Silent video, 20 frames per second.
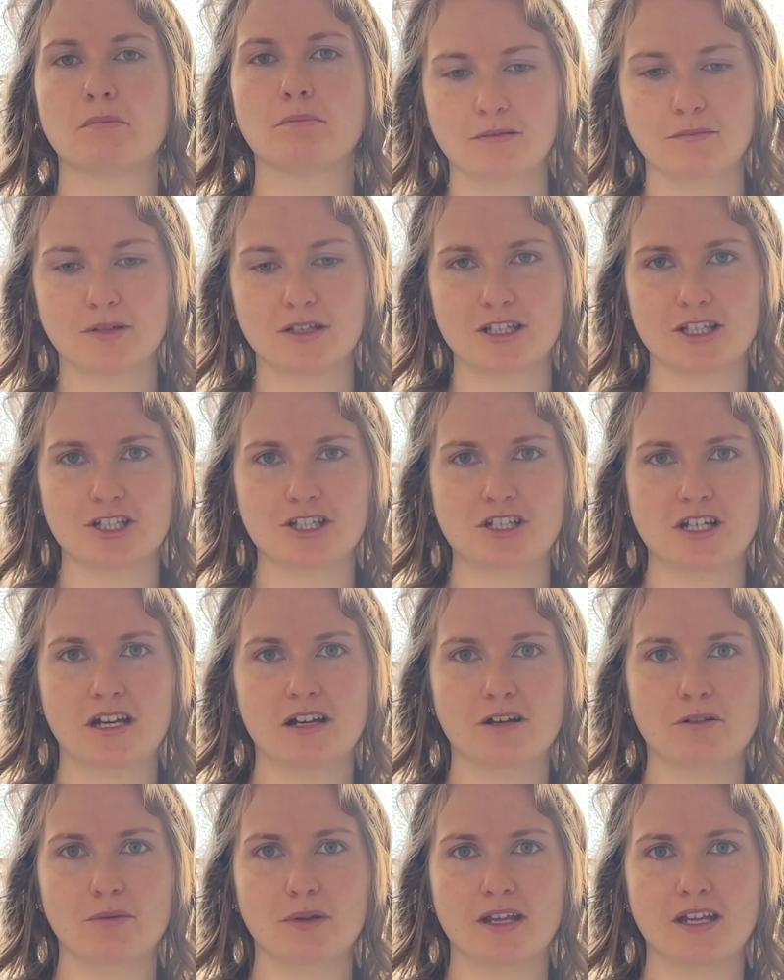But this
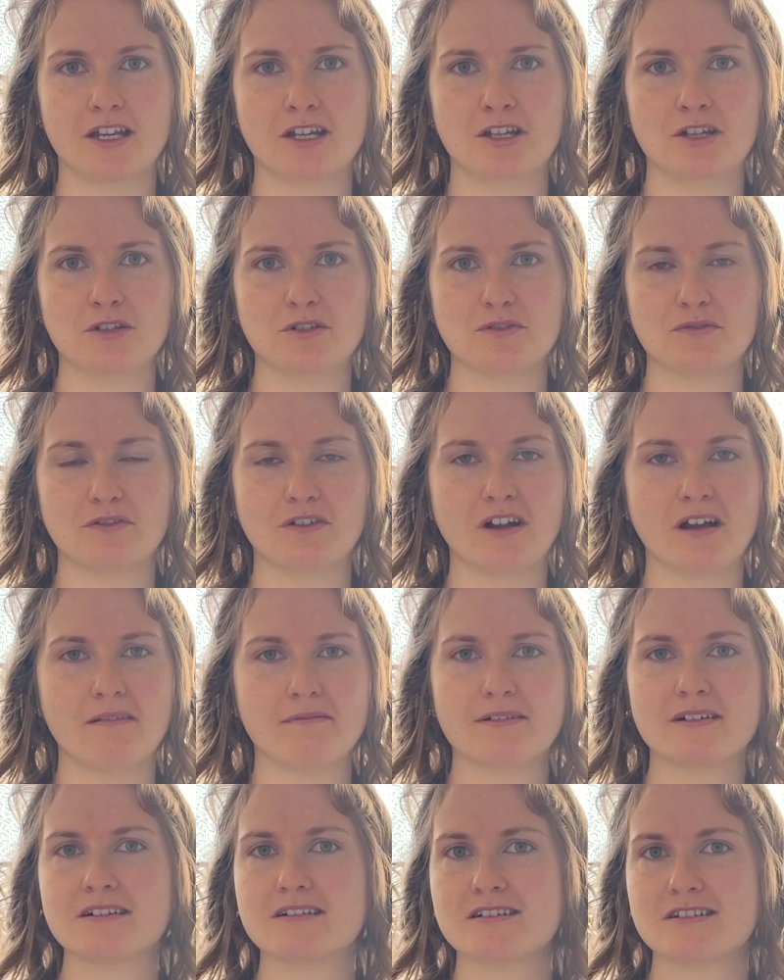chair we can use
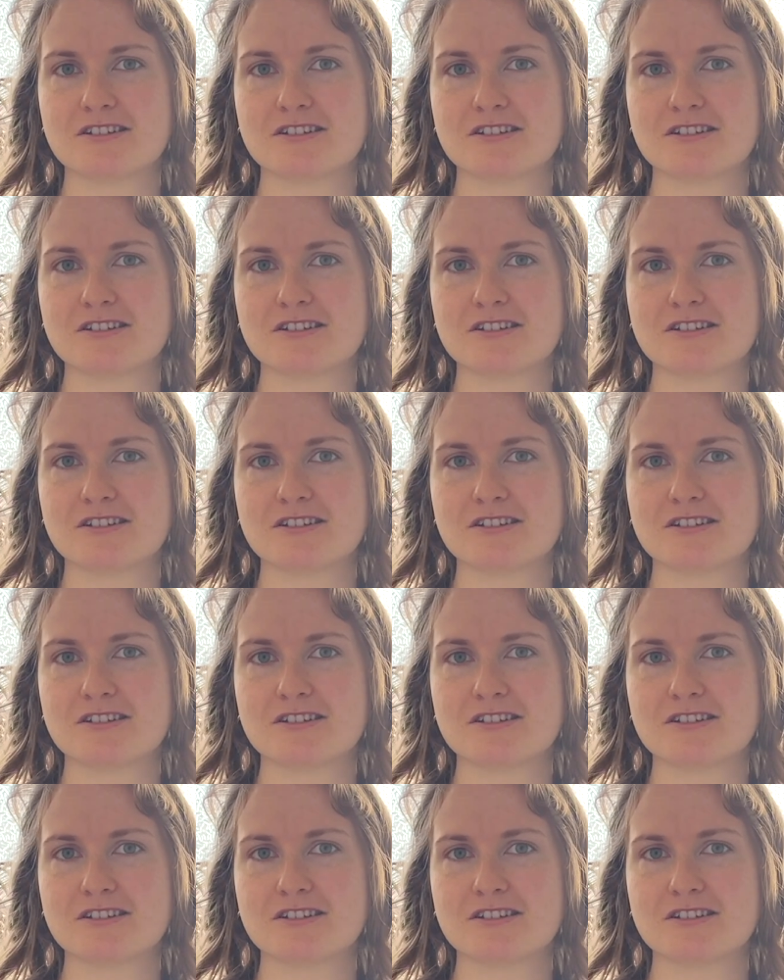forever.